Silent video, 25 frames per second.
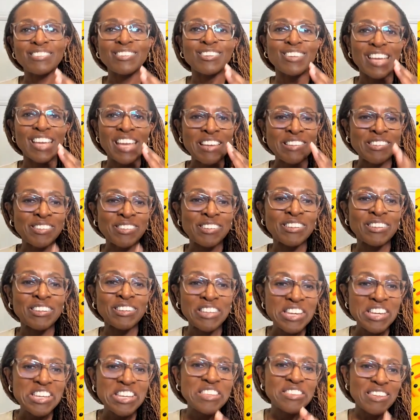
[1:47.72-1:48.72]
isn't
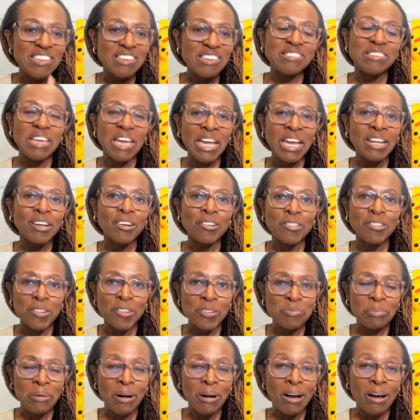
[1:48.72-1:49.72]
this
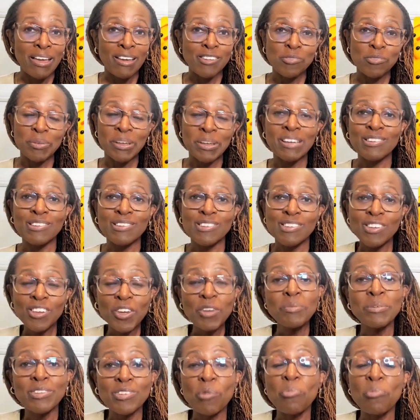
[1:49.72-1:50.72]
in-group bias, because
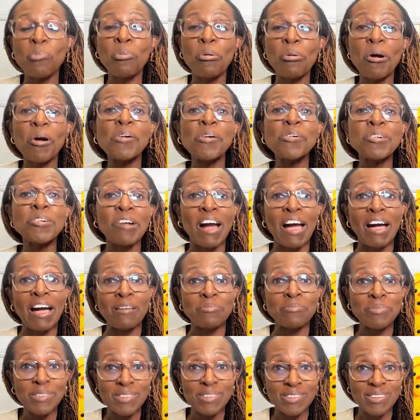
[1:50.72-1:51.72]
humans are
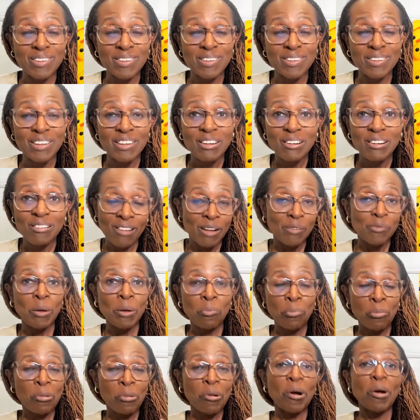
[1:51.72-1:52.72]
programmed, right?
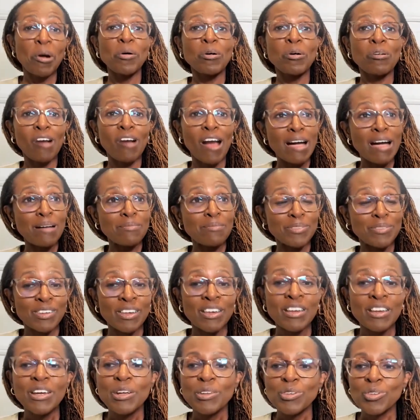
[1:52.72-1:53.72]
We're programmed
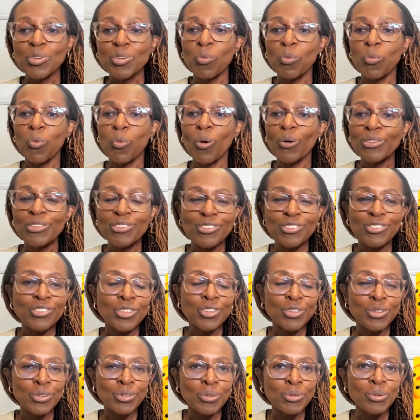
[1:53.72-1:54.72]
to want
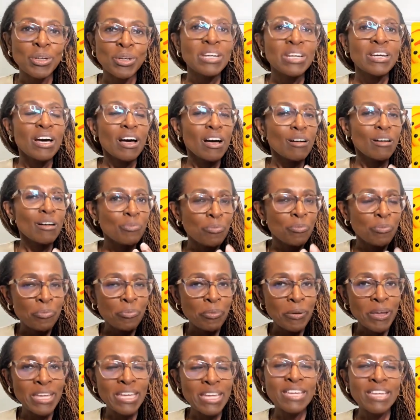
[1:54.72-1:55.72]
to
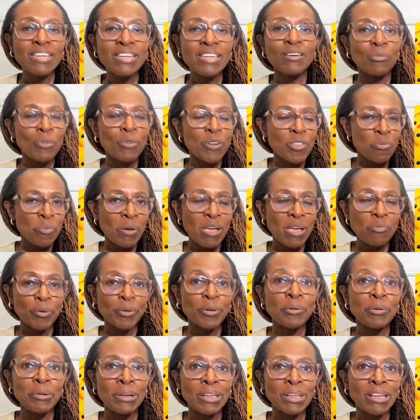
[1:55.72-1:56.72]
be with
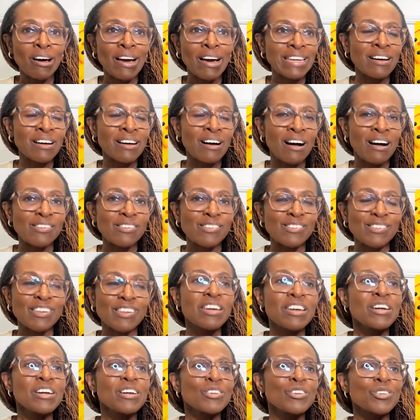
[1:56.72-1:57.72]
people who are like us,
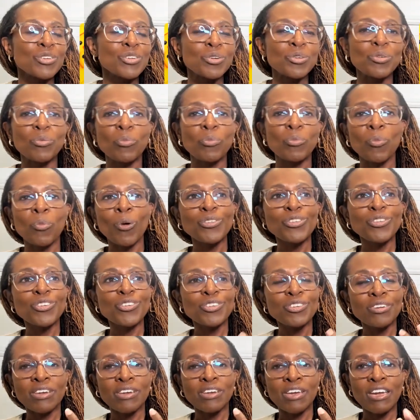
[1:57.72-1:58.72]
to want
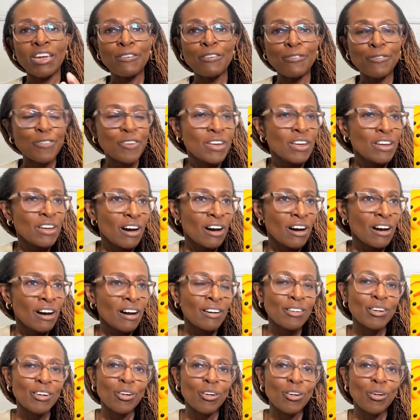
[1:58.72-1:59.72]
to give
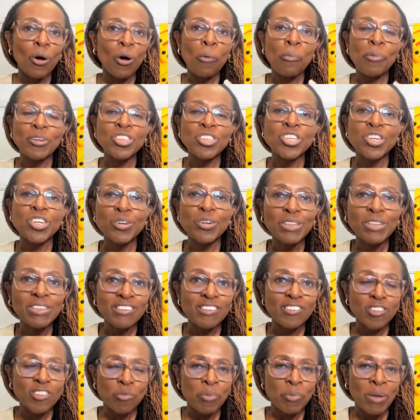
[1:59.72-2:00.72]

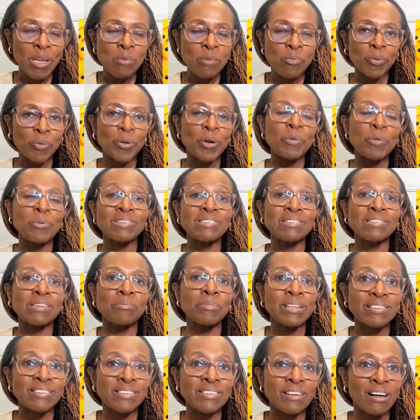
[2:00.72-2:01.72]
opportunities to people who are
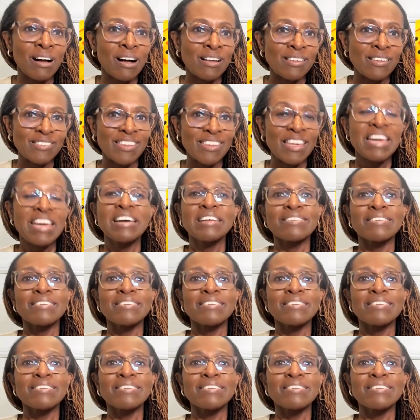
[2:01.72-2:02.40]
similar to us, to